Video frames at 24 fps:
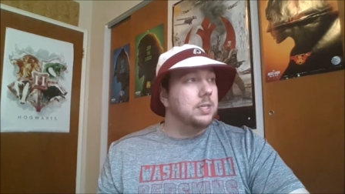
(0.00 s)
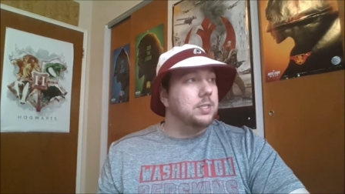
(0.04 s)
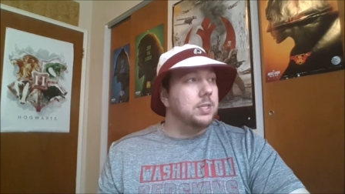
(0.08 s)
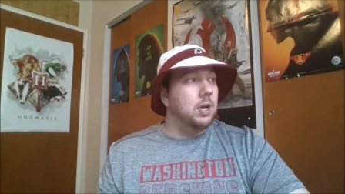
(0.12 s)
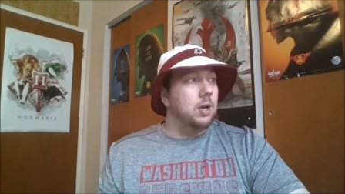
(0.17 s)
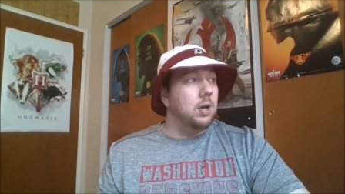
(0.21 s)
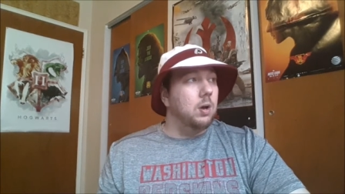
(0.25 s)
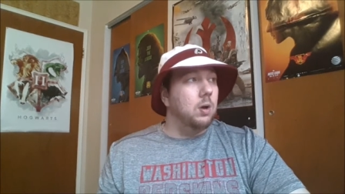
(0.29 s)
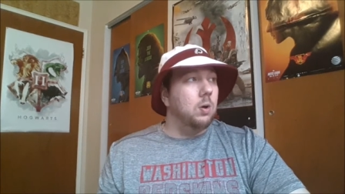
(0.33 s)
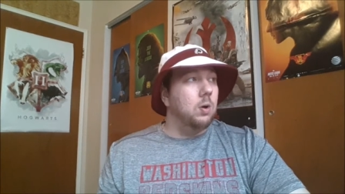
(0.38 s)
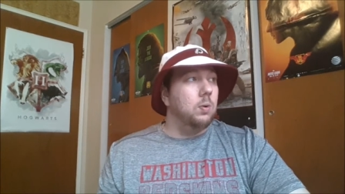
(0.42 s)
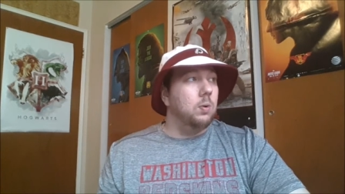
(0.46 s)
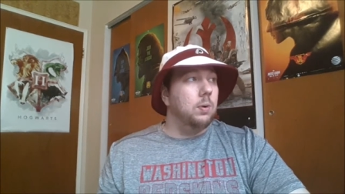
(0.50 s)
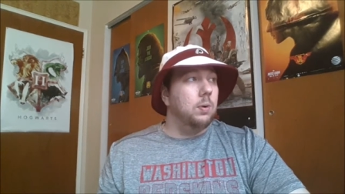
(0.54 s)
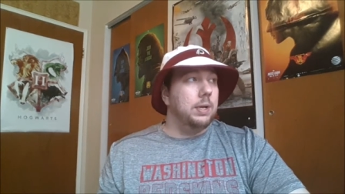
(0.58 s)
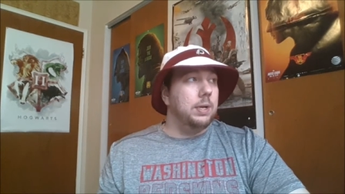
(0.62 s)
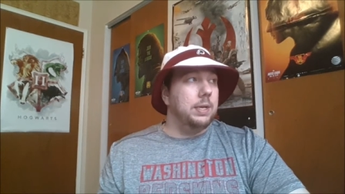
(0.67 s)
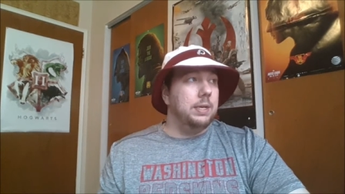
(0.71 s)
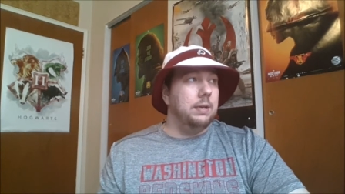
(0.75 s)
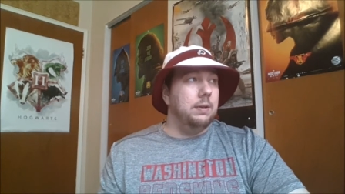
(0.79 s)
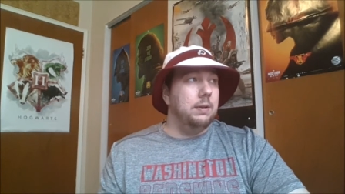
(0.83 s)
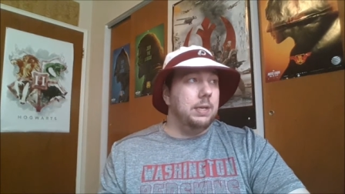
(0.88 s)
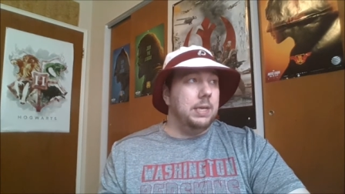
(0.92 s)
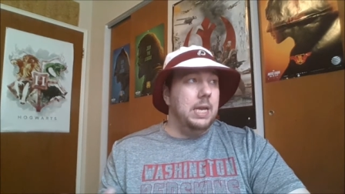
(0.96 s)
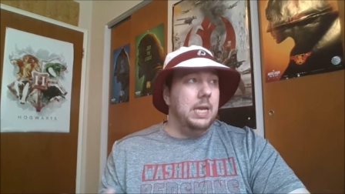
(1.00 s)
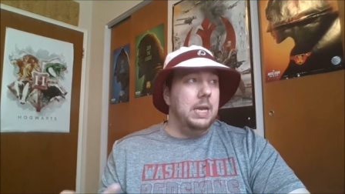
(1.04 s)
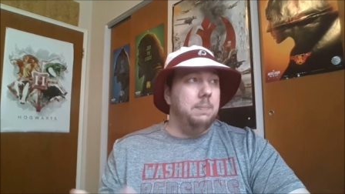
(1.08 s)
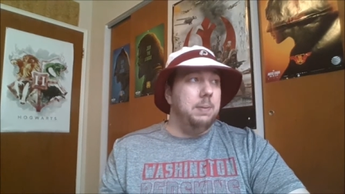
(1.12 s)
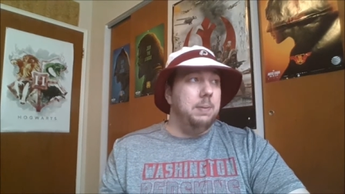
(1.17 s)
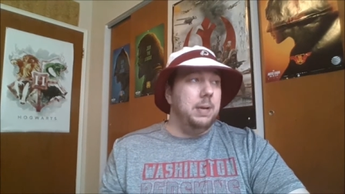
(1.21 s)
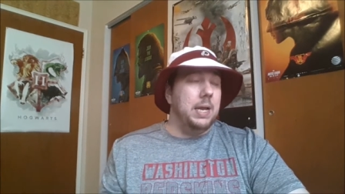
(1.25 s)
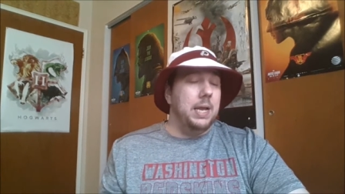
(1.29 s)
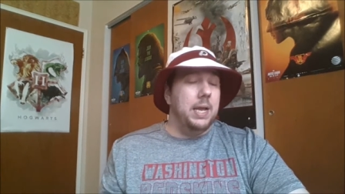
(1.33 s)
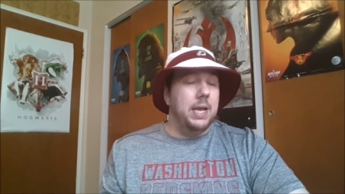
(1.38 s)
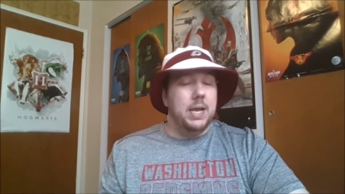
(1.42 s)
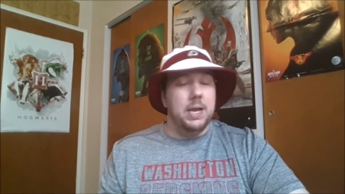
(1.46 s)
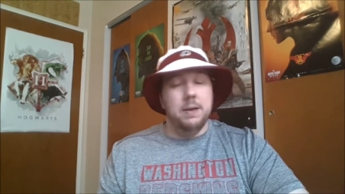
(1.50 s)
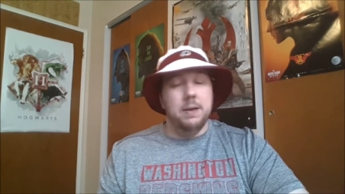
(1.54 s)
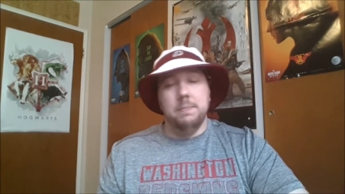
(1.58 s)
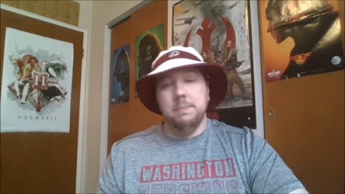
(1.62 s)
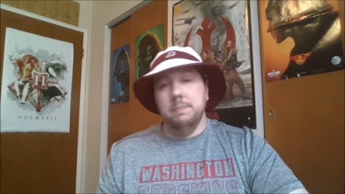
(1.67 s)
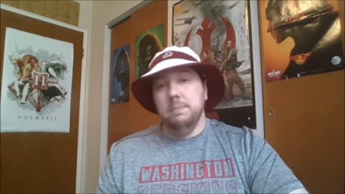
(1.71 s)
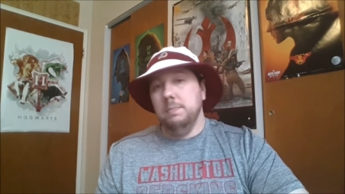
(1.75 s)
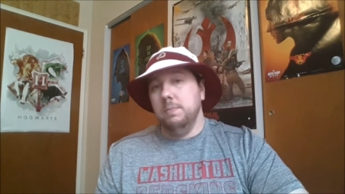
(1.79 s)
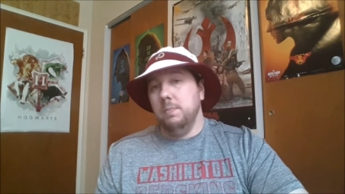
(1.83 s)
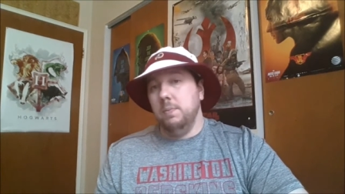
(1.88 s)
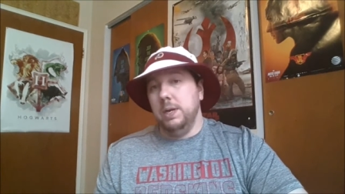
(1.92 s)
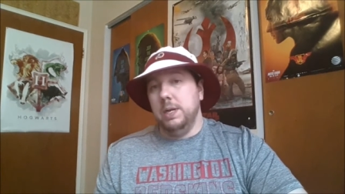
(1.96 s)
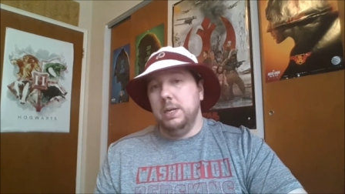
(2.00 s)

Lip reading: So keeping him,